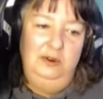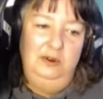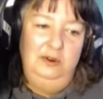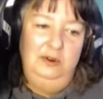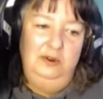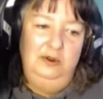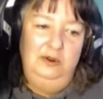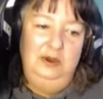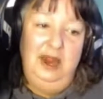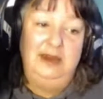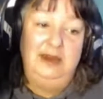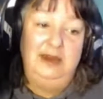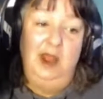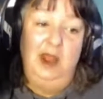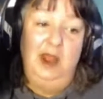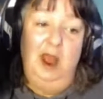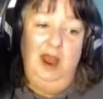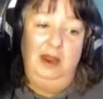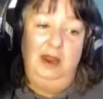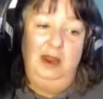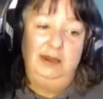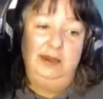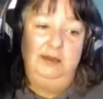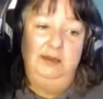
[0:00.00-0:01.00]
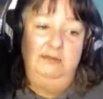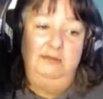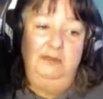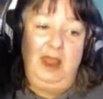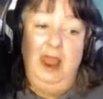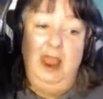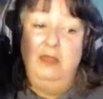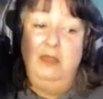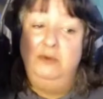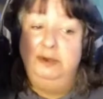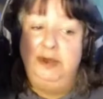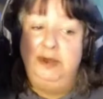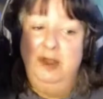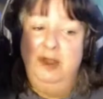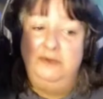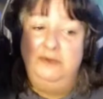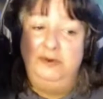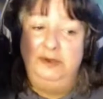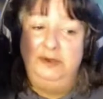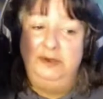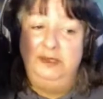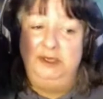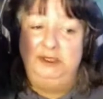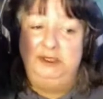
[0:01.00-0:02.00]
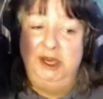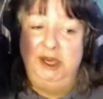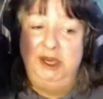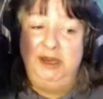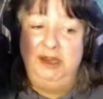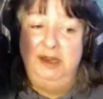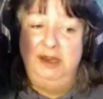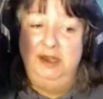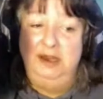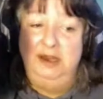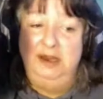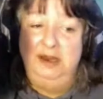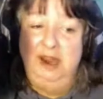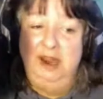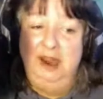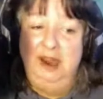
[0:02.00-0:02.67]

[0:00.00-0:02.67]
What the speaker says: that's awesome. I will definitely check into that,